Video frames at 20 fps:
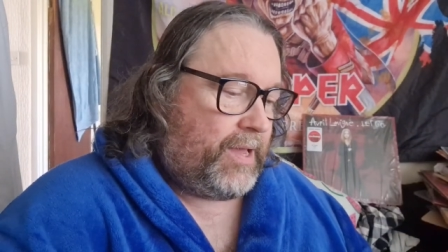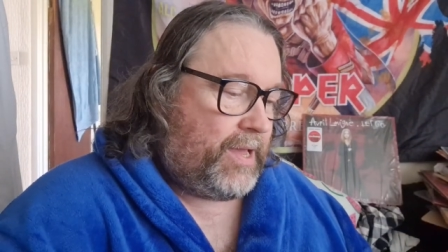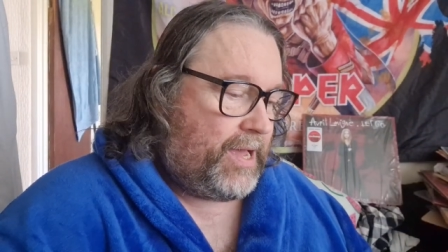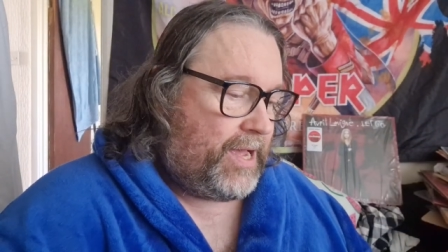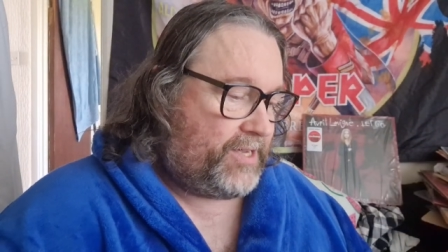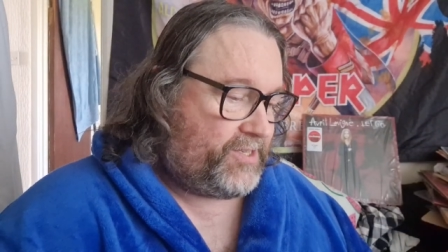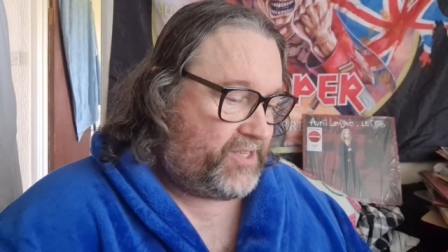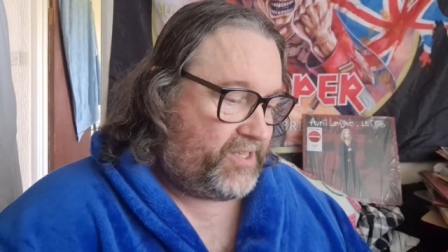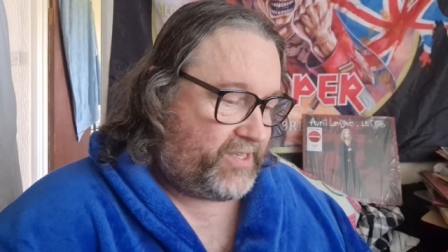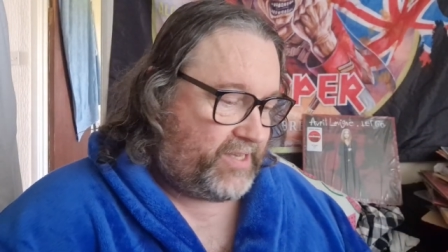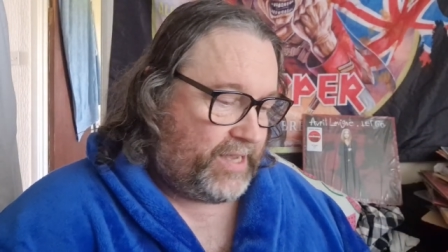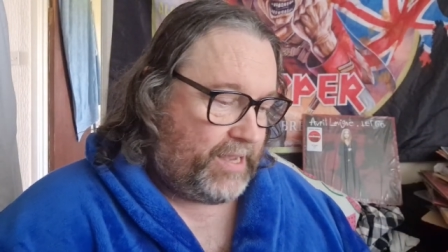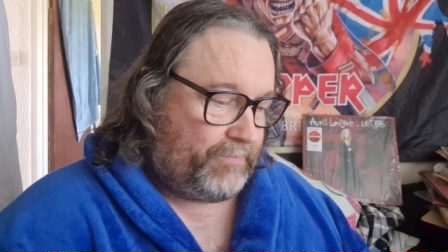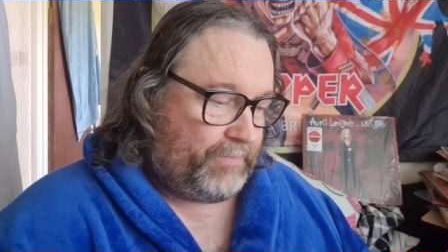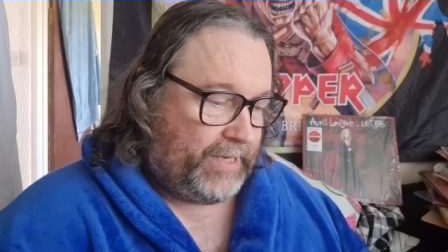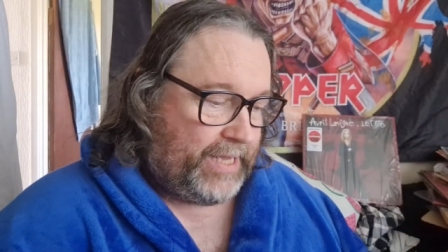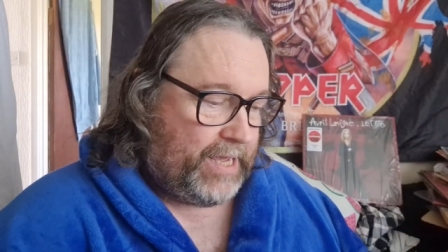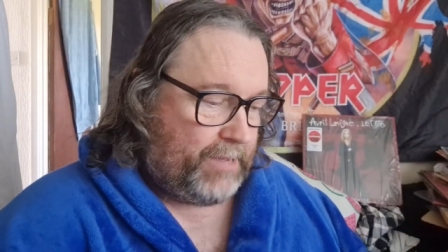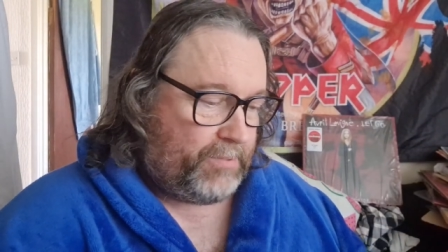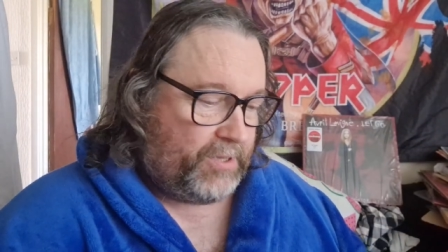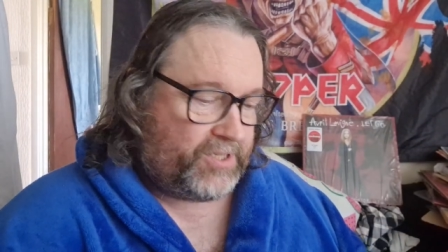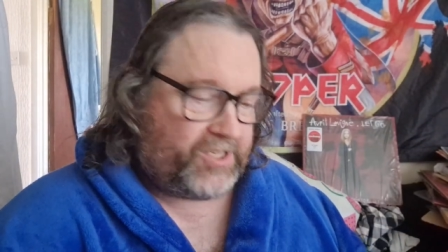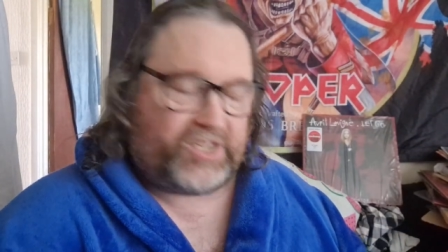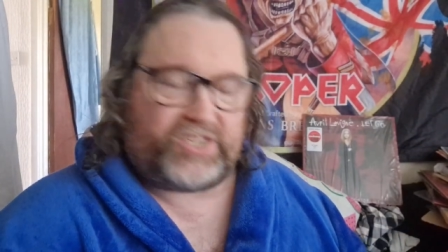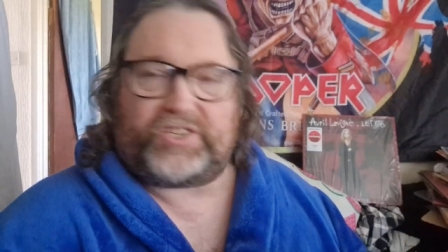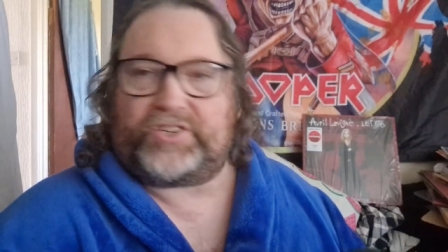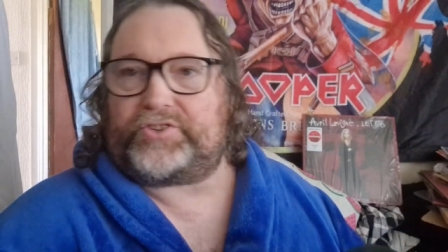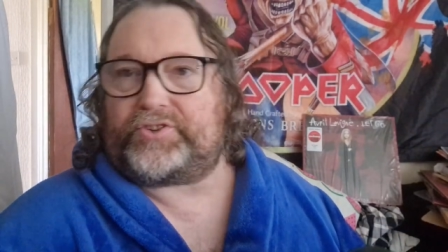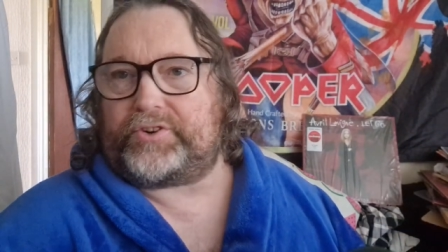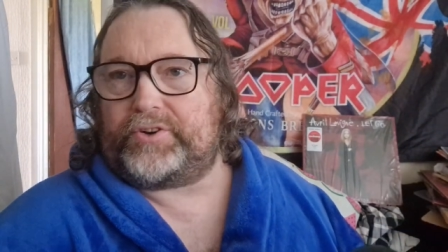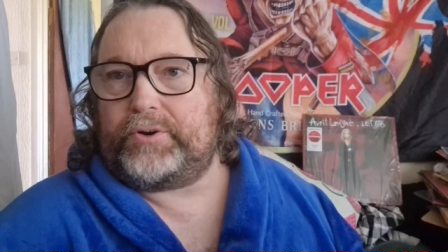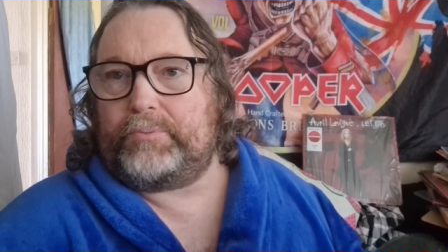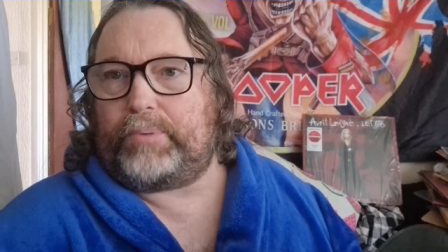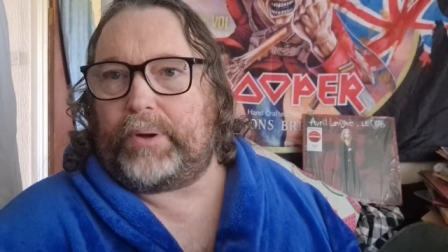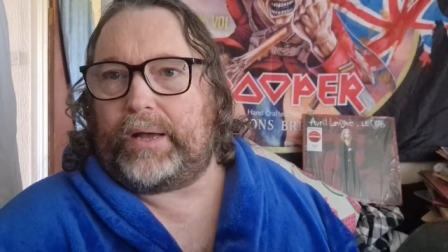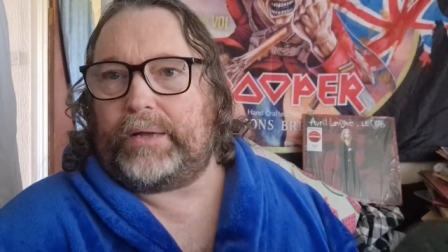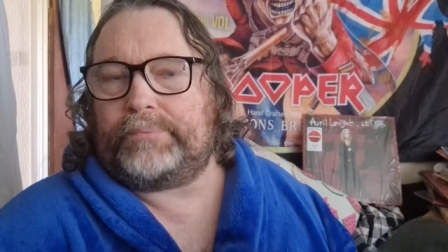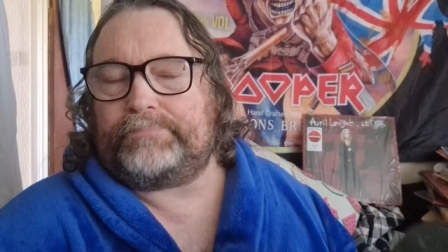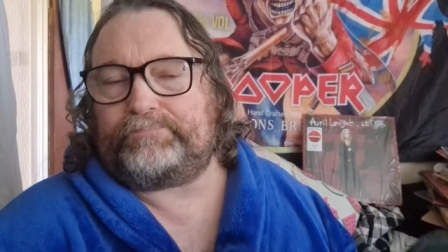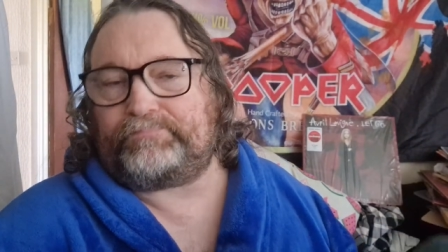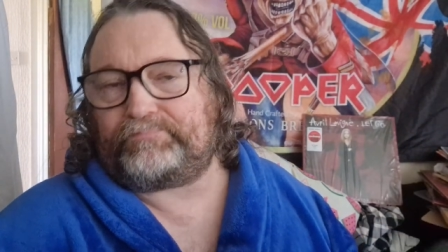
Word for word: has the same labels as the Trooper